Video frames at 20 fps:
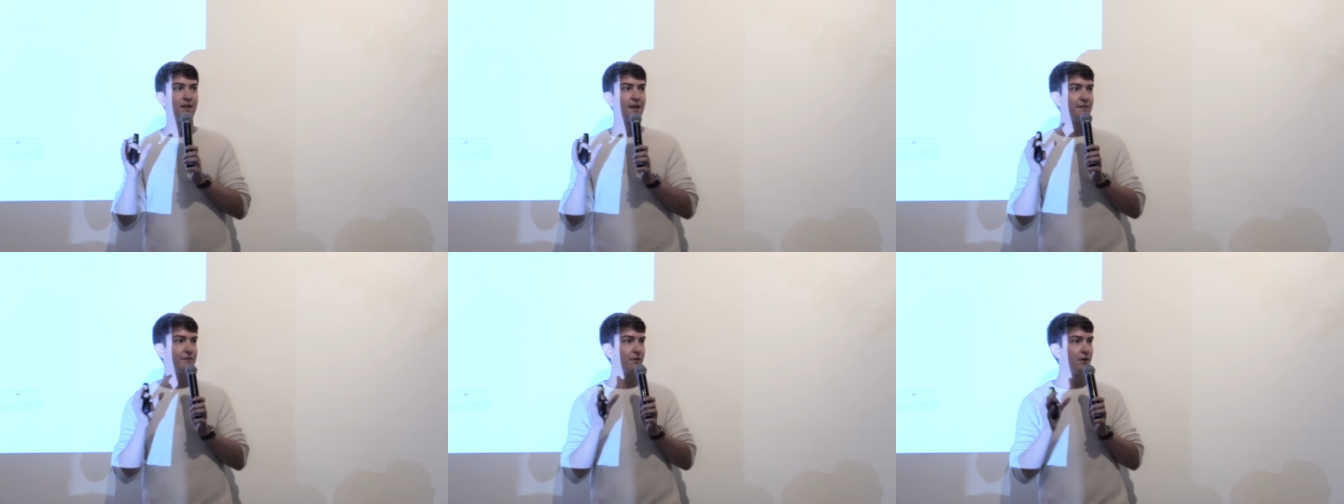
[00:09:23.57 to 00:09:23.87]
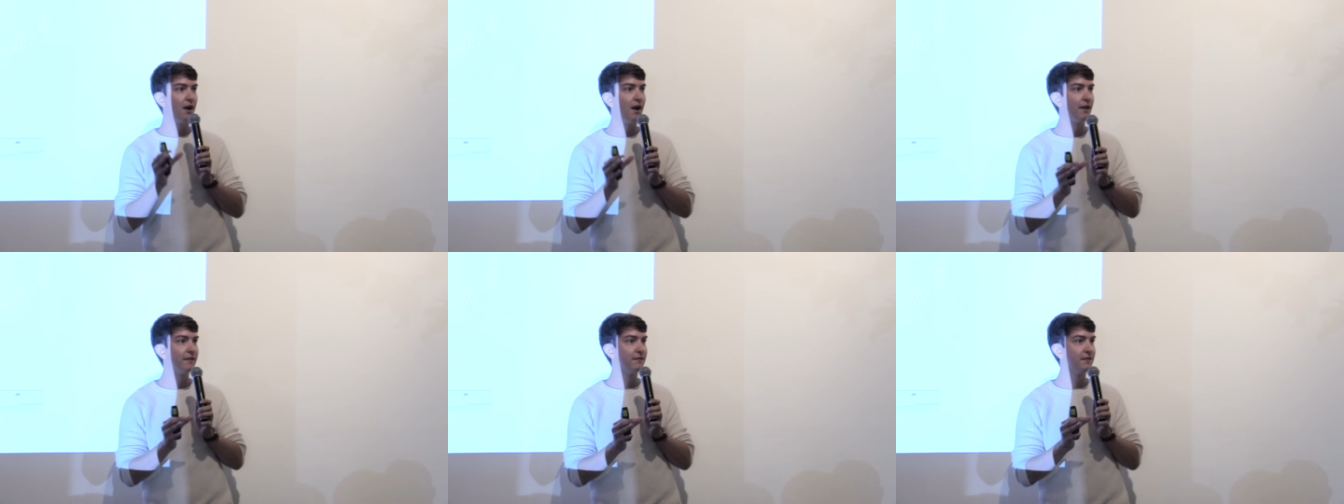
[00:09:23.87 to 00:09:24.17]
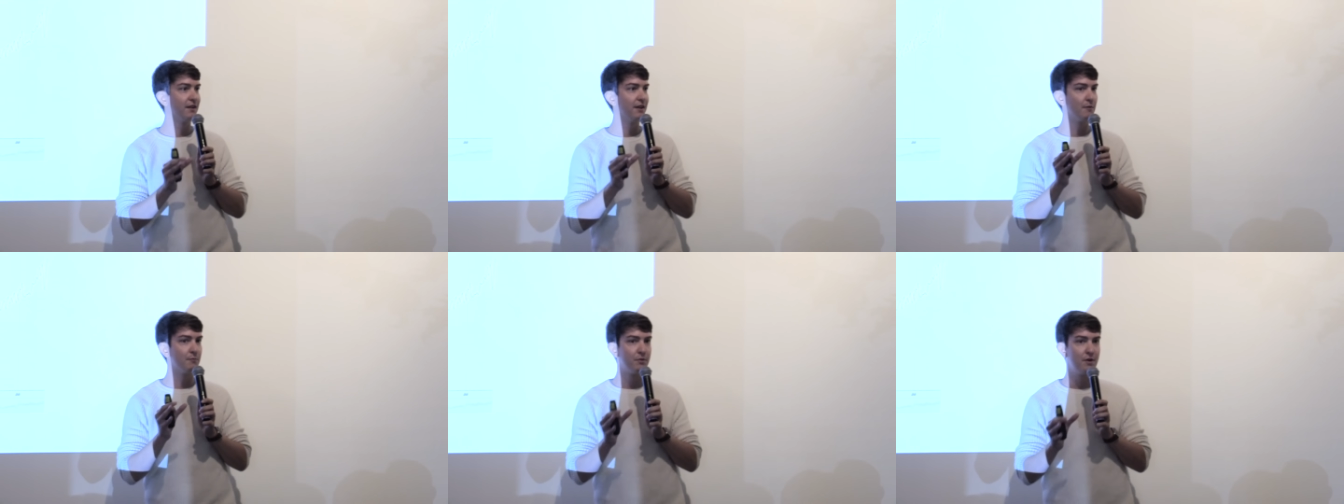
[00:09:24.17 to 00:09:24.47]
like for us
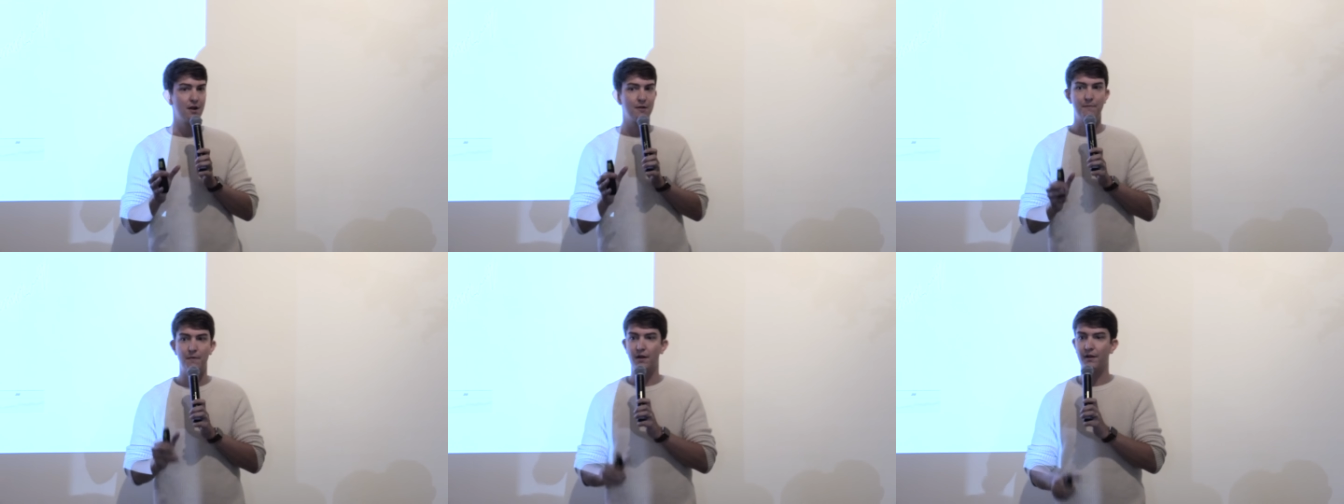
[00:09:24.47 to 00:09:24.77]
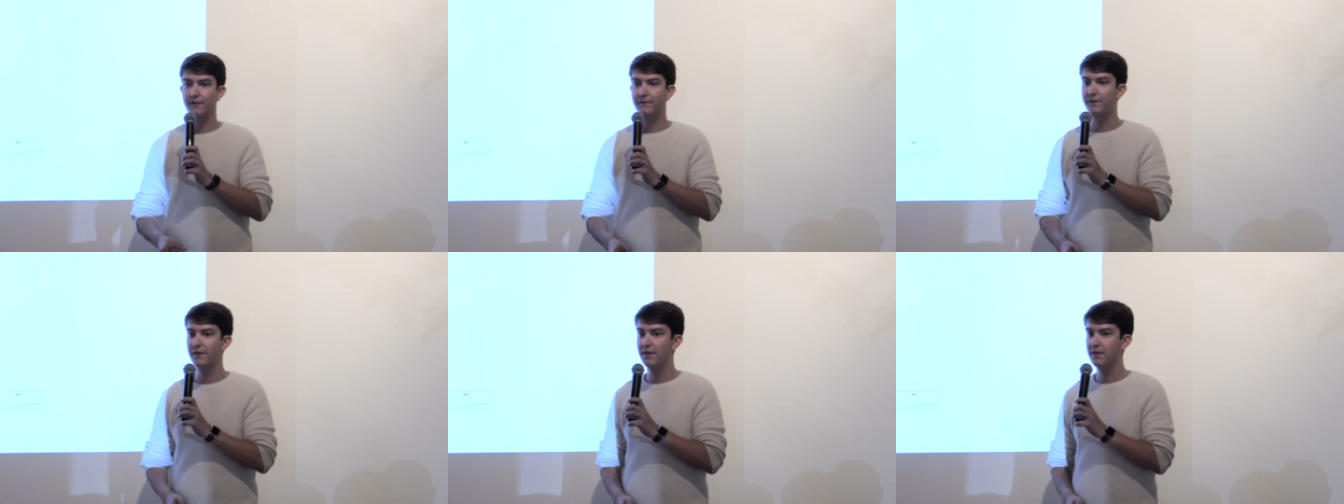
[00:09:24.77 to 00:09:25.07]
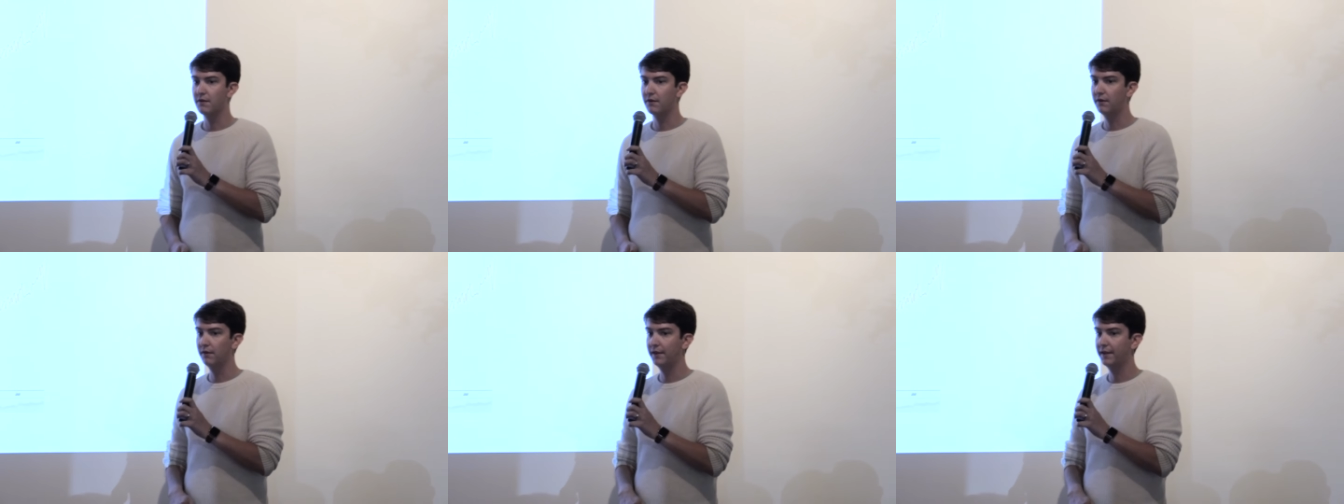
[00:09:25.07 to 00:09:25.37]
to get product market fit in
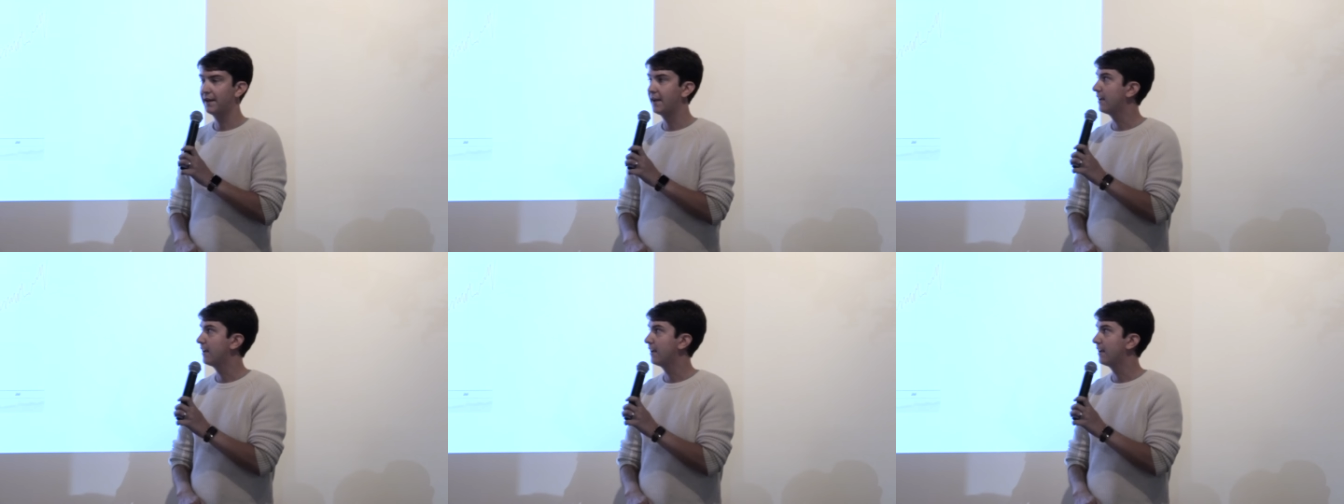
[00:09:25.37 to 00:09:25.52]
the early